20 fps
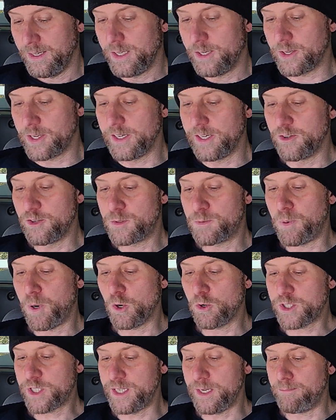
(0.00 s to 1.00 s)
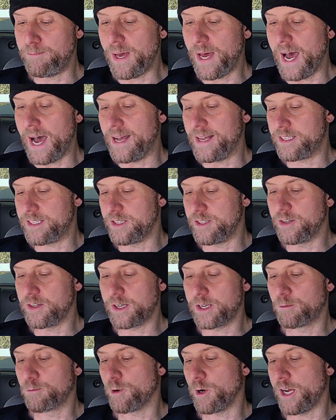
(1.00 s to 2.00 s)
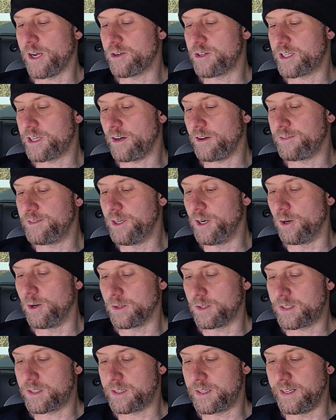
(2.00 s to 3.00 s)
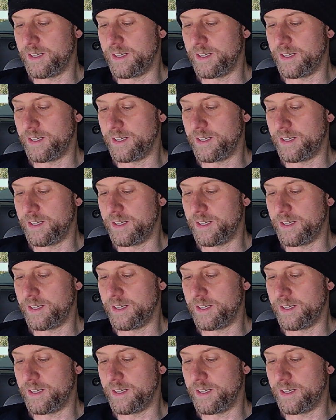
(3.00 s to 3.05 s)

You can use Post-it pads, and you can write yourself notes.